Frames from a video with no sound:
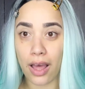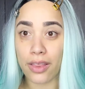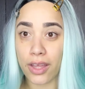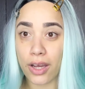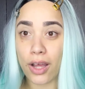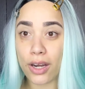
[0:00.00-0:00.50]

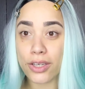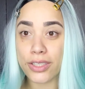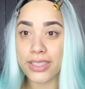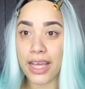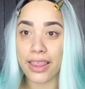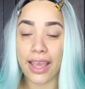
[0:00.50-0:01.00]
the
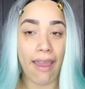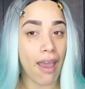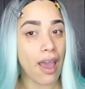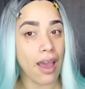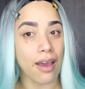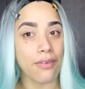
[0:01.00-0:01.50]
colors that they
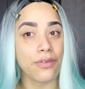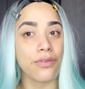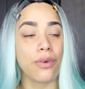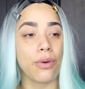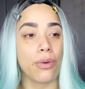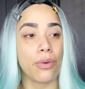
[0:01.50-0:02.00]
have
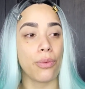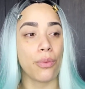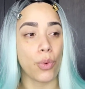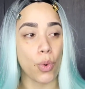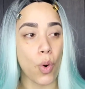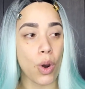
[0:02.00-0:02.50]

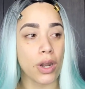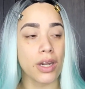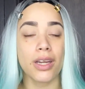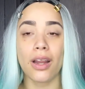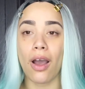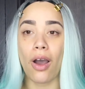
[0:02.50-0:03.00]

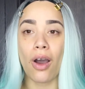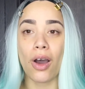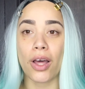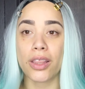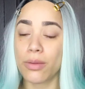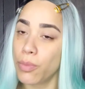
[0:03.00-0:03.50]
worn
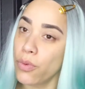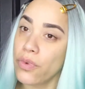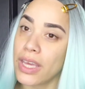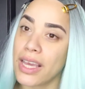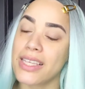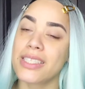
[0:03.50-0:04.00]
on the
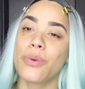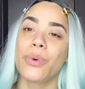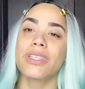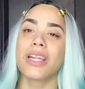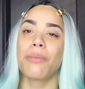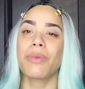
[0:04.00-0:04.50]
movie is the
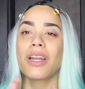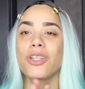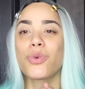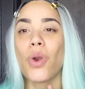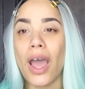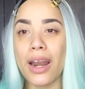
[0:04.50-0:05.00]
ones that I'm gonna
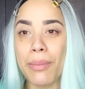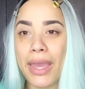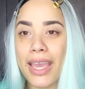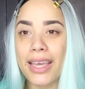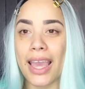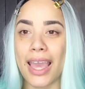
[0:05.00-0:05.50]
try to
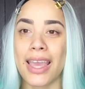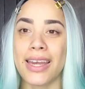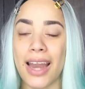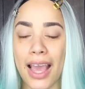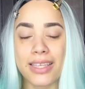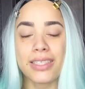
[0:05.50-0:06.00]
make a
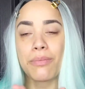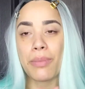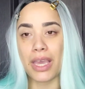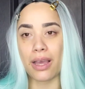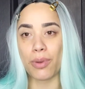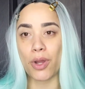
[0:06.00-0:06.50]
nice
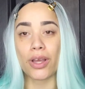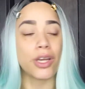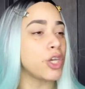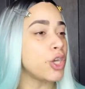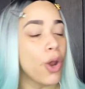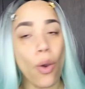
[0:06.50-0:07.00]
makeup look.
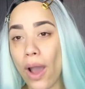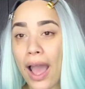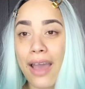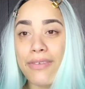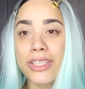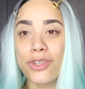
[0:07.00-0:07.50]
No, I
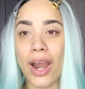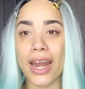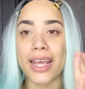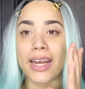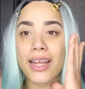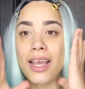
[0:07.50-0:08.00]
haven't
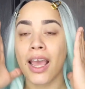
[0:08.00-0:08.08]
tried it,